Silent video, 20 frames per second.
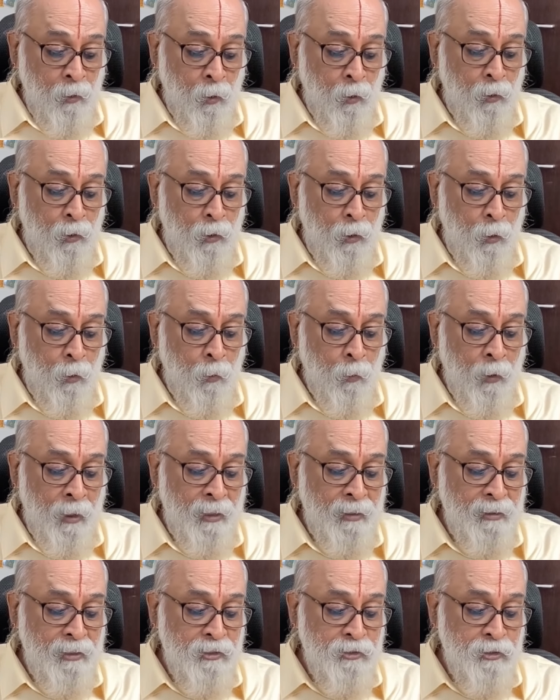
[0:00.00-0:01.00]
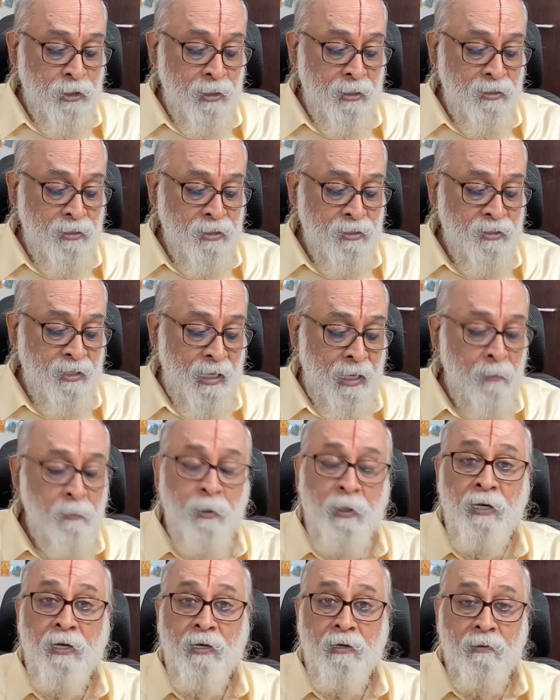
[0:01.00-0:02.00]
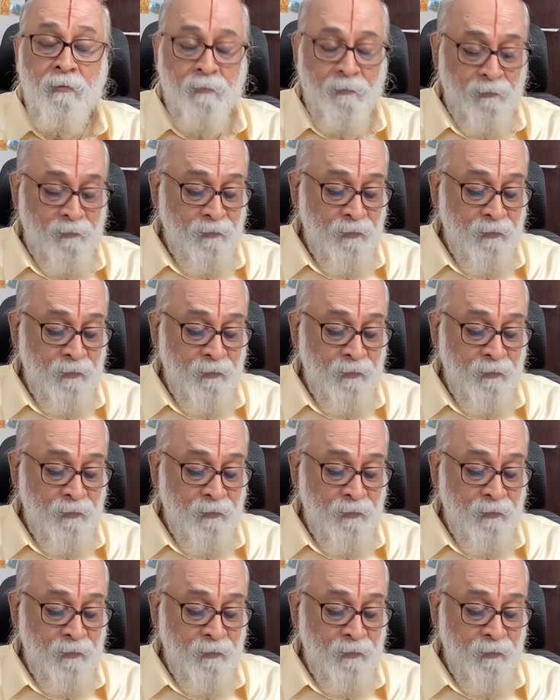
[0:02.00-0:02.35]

Don't know why the change is happening.